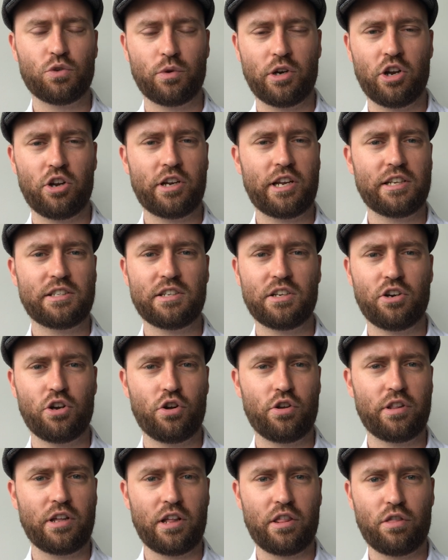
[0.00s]
We don't get to
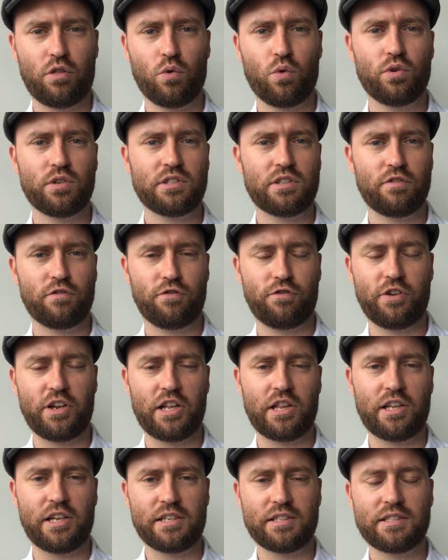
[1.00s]
know their thoughts and
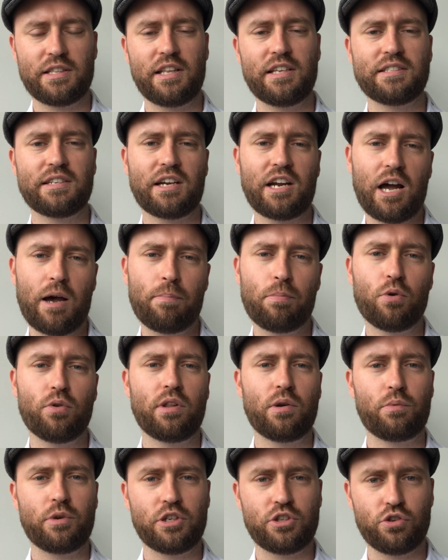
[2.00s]
feelings. There's a couple
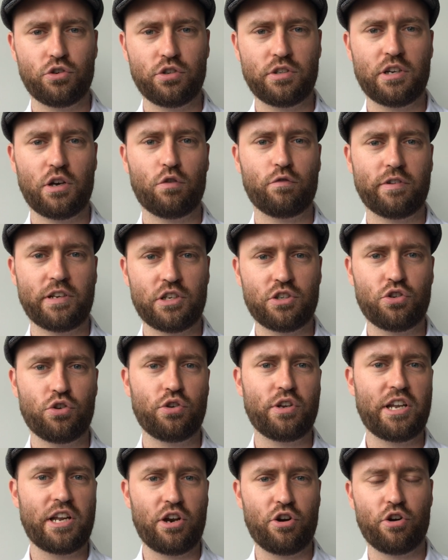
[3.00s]
that we do delve into
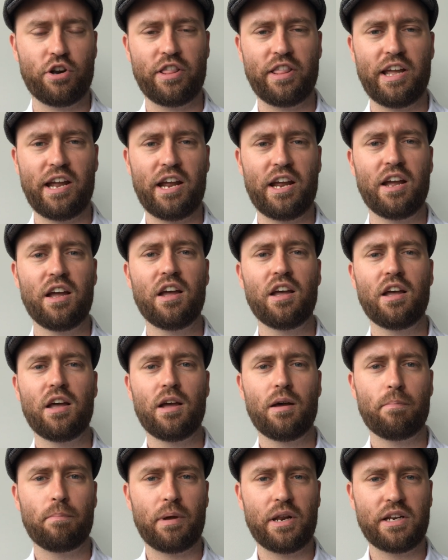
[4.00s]
here and there,
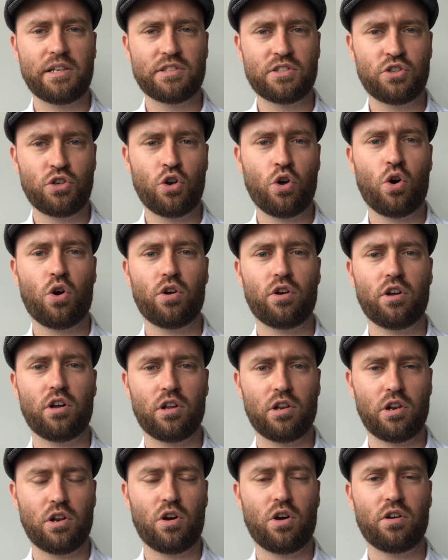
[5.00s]
but it's not a
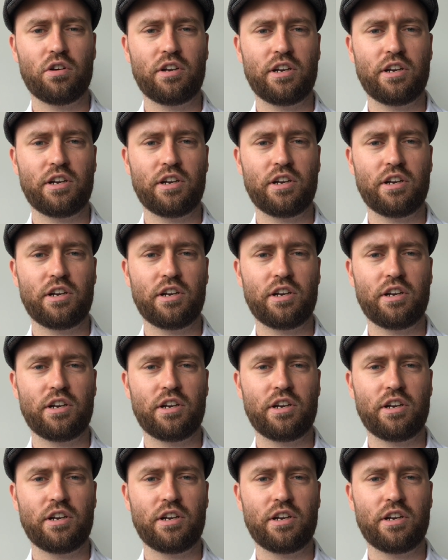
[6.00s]
lot.